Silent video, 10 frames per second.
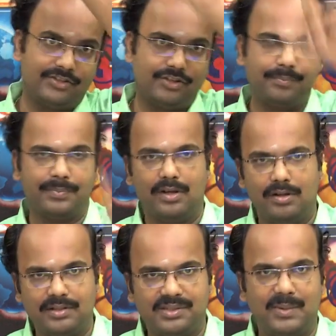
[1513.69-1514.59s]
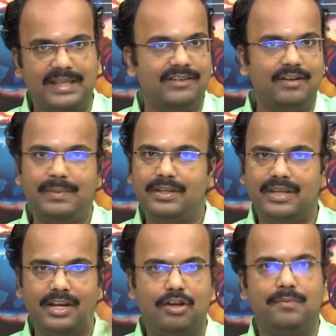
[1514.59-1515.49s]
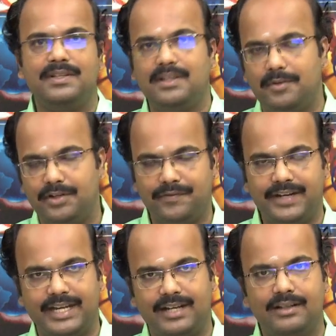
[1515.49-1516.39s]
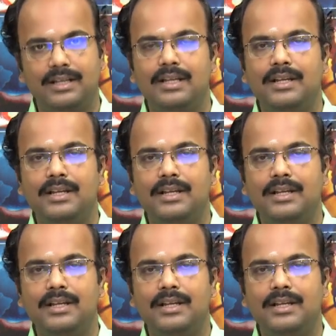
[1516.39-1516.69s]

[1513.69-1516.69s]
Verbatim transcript: strip along this path it will be enormous amount of data.